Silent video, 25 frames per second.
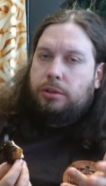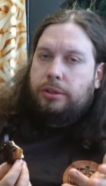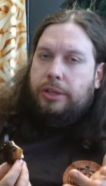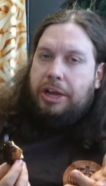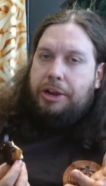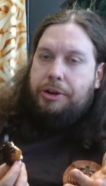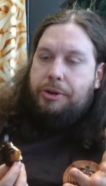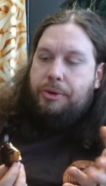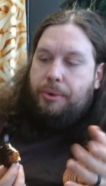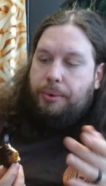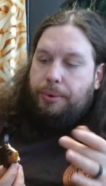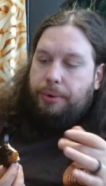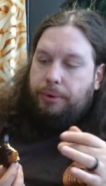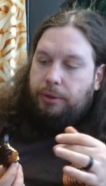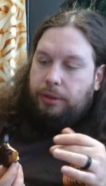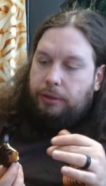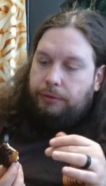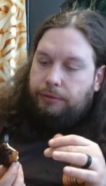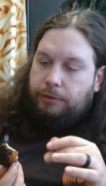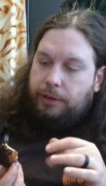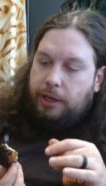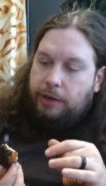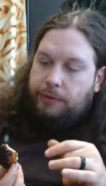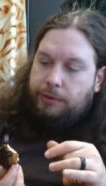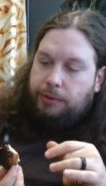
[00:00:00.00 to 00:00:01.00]
slight
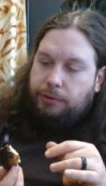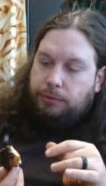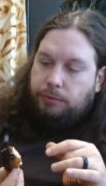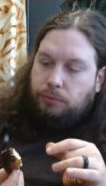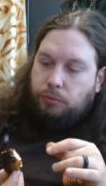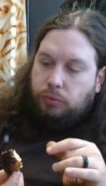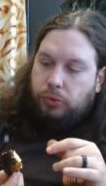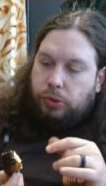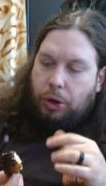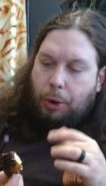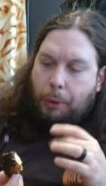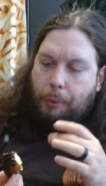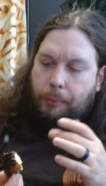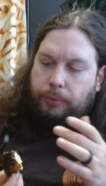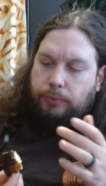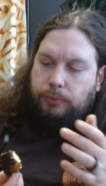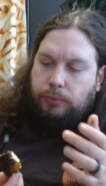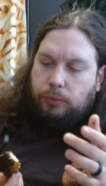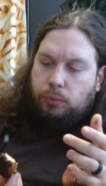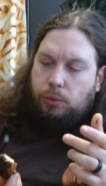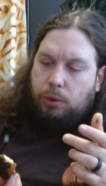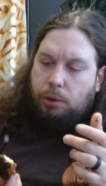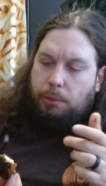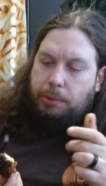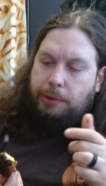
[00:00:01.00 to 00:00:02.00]
oily flavor
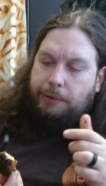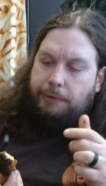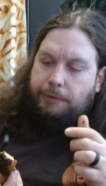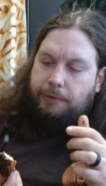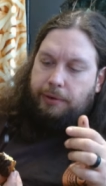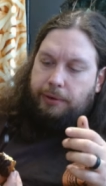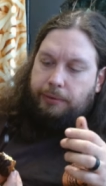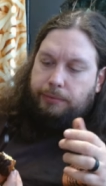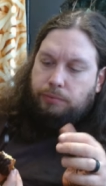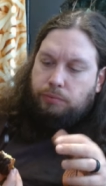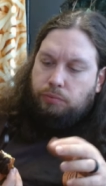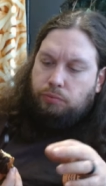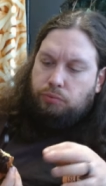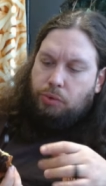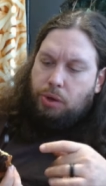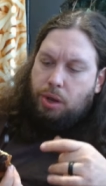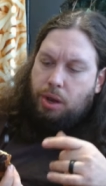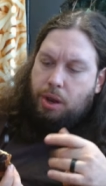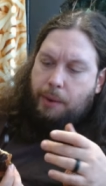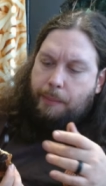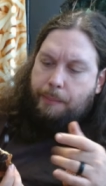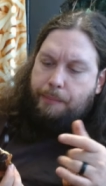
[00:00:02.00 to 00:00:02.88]
where we from.